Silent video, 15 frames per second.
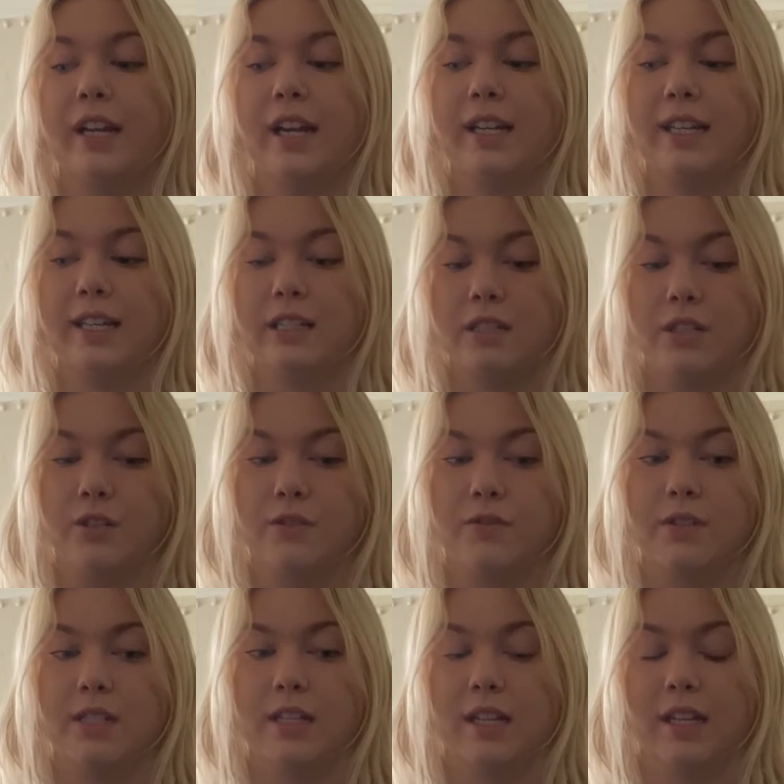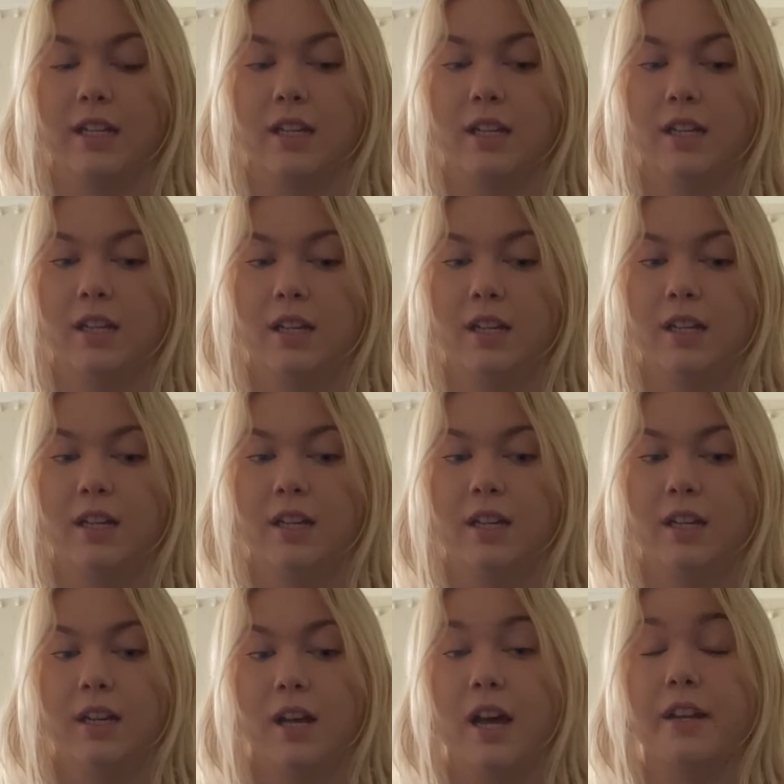and I need to seek
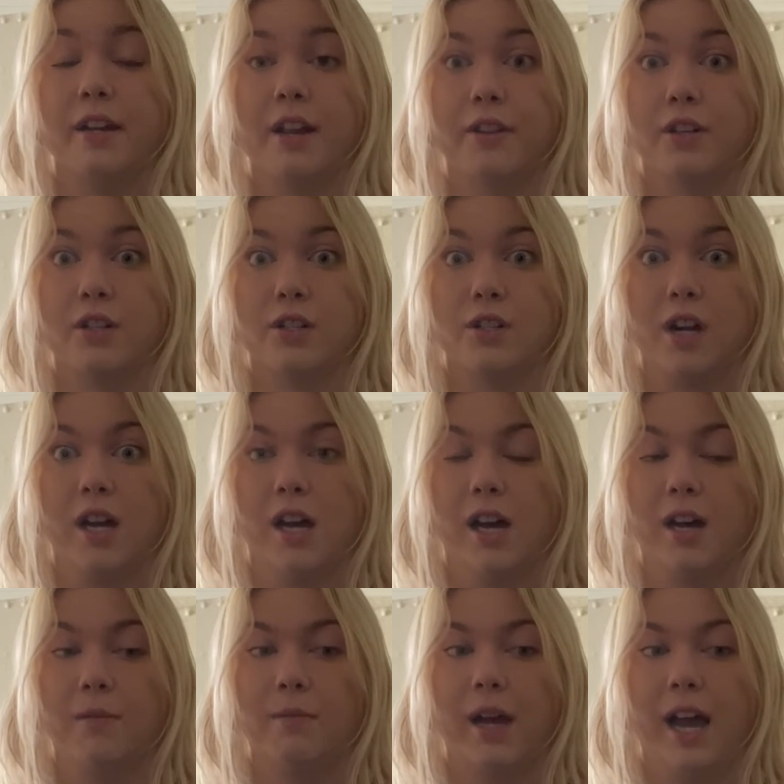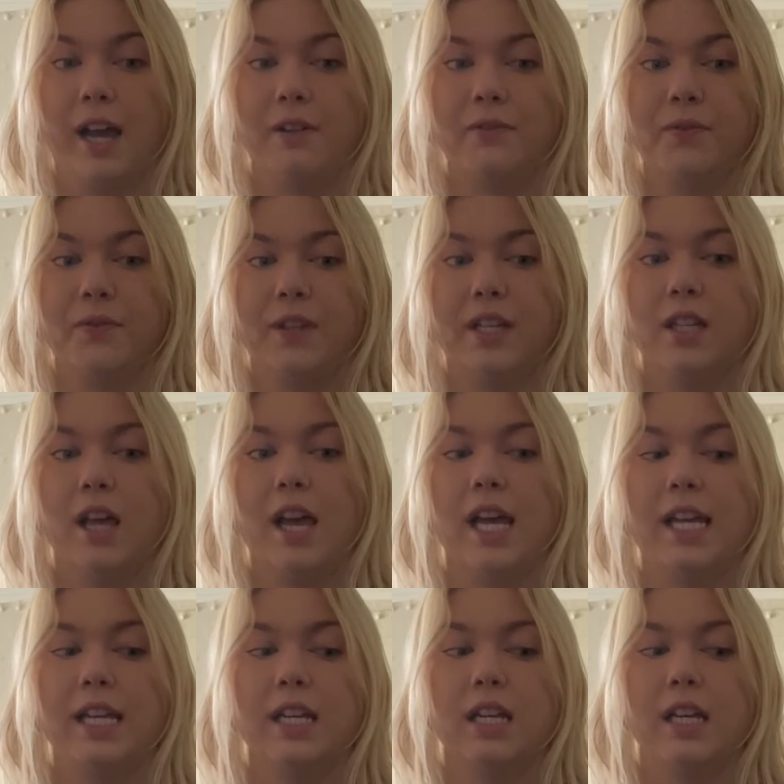another job, I feel
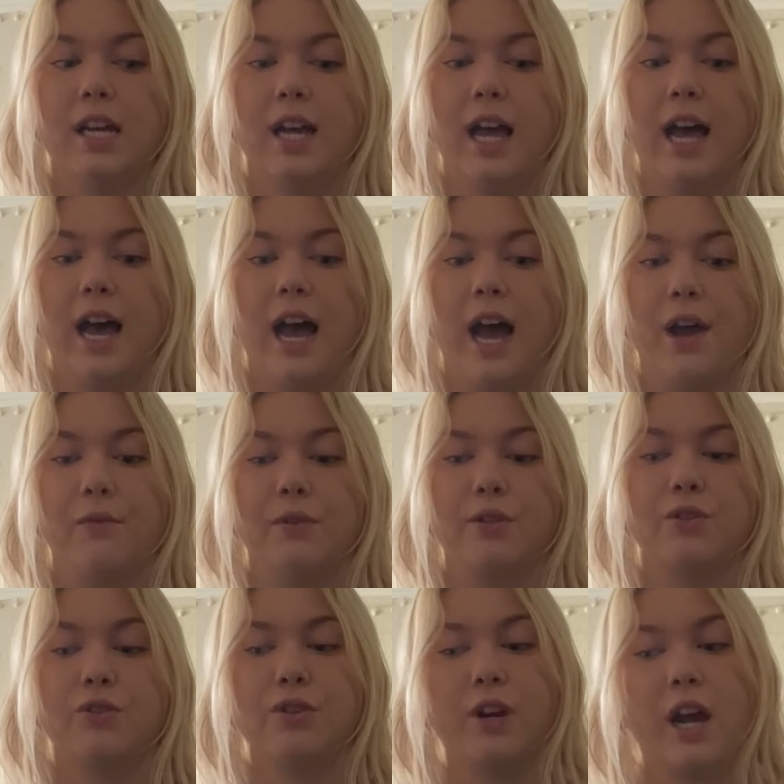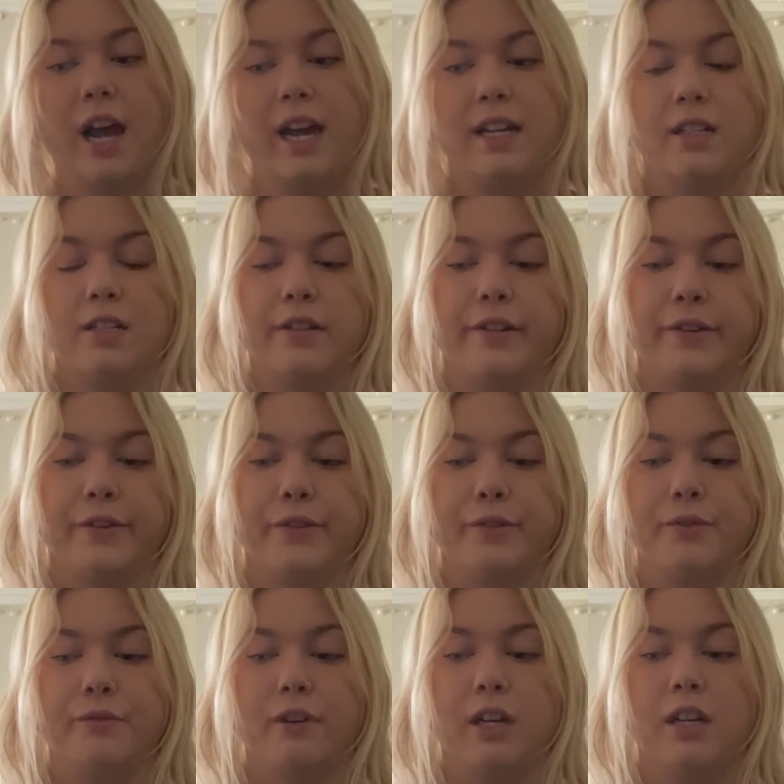like I would try
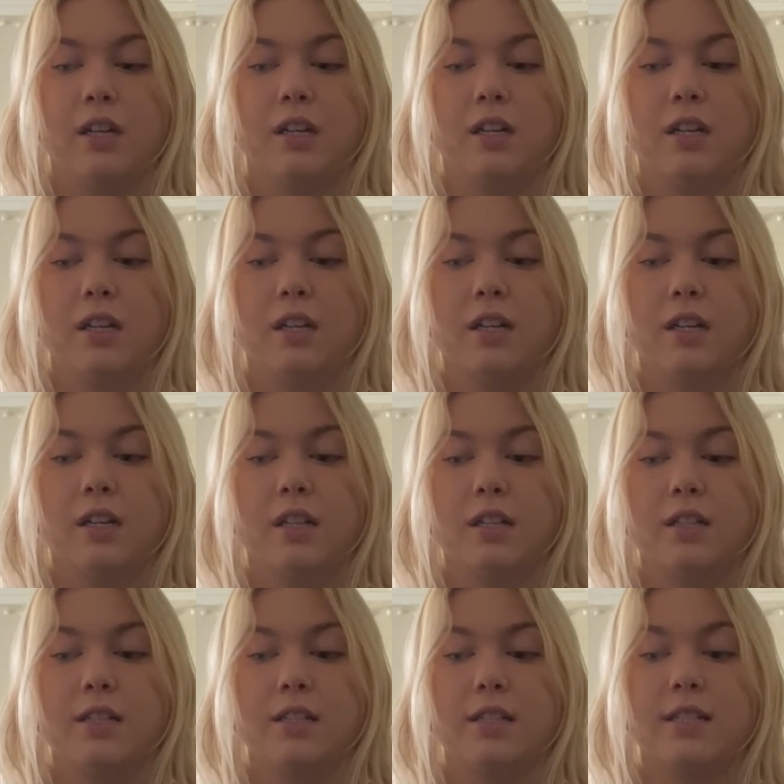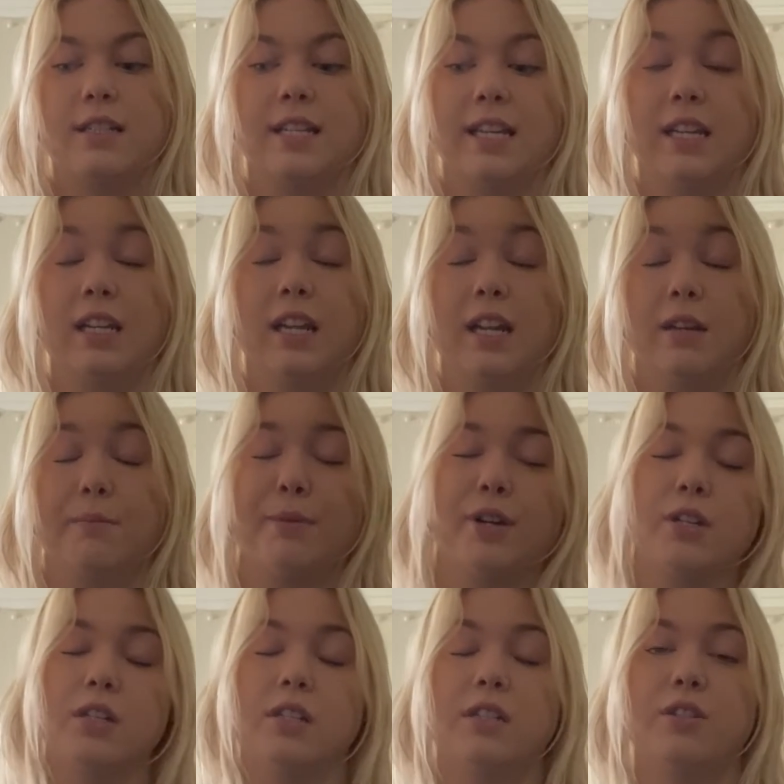to seek an
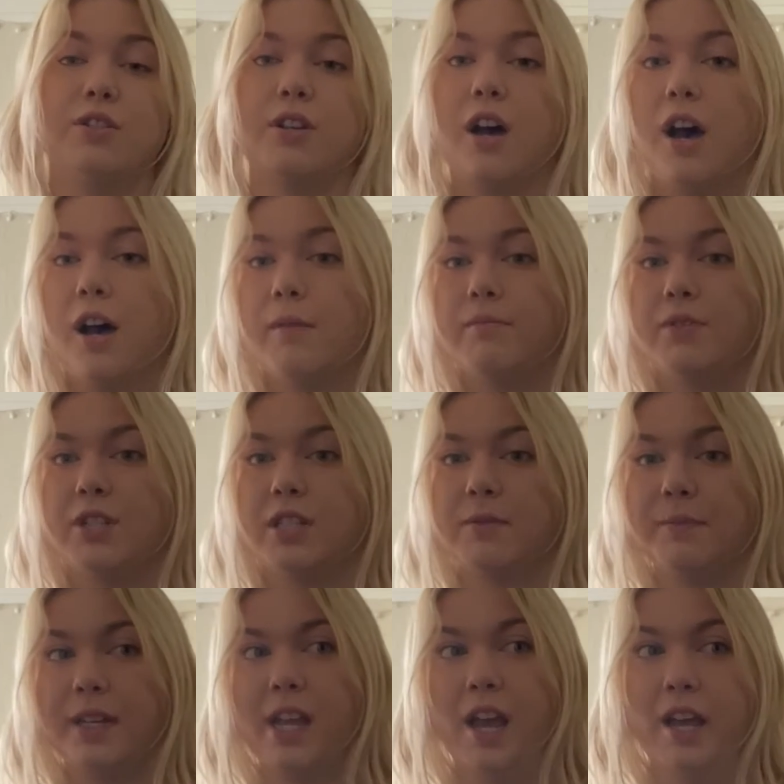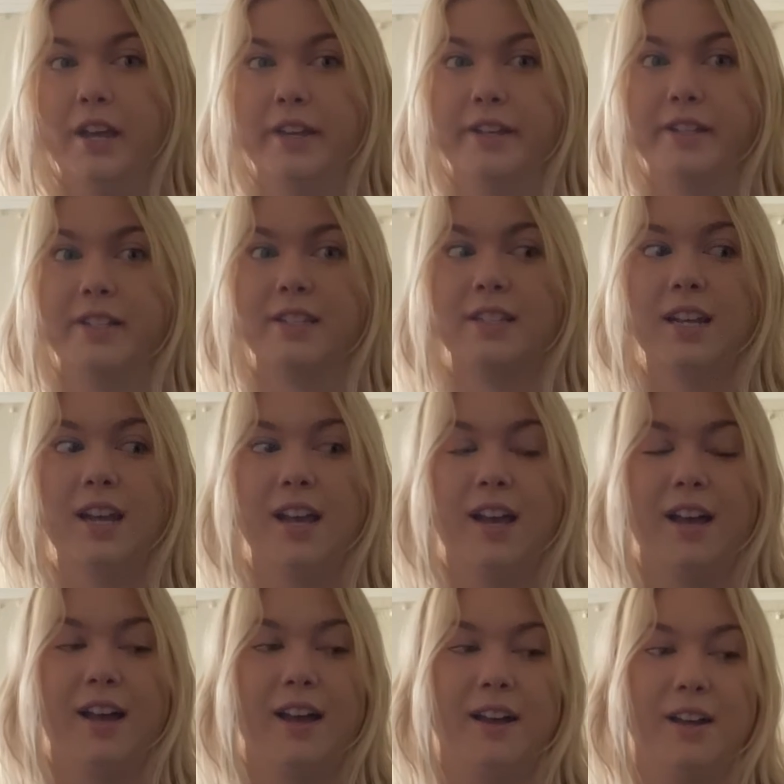in-person job just because
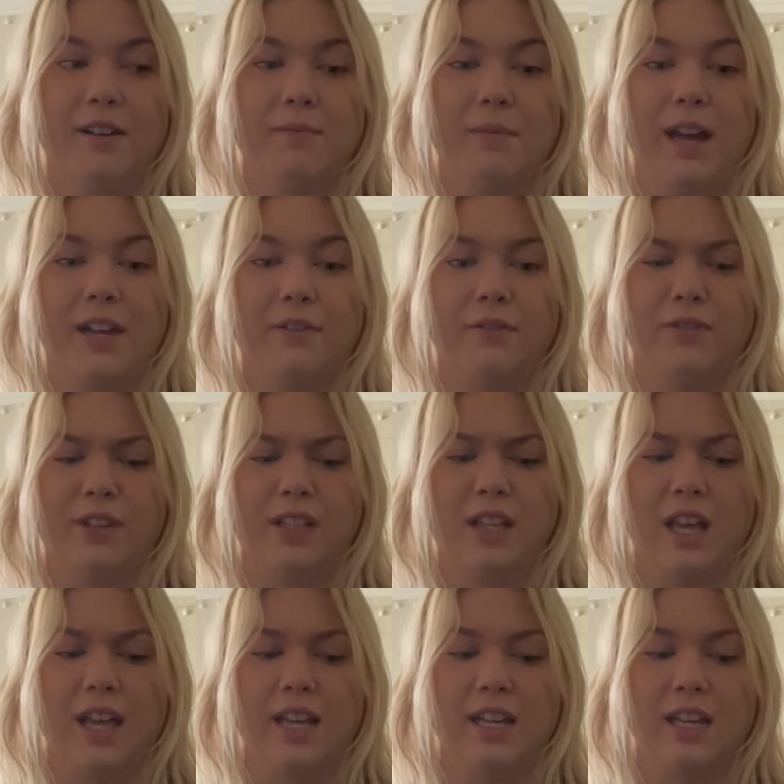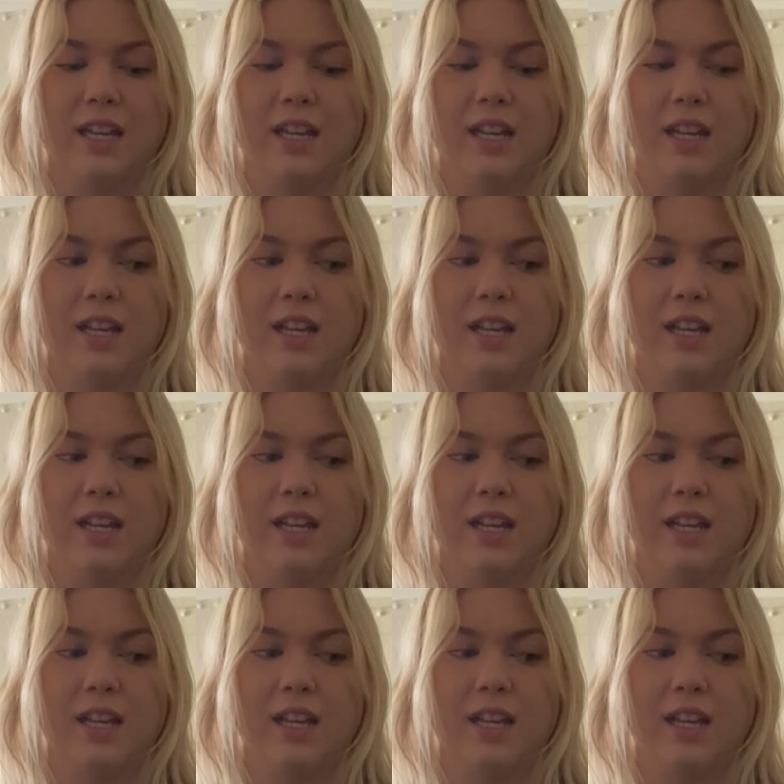I feel like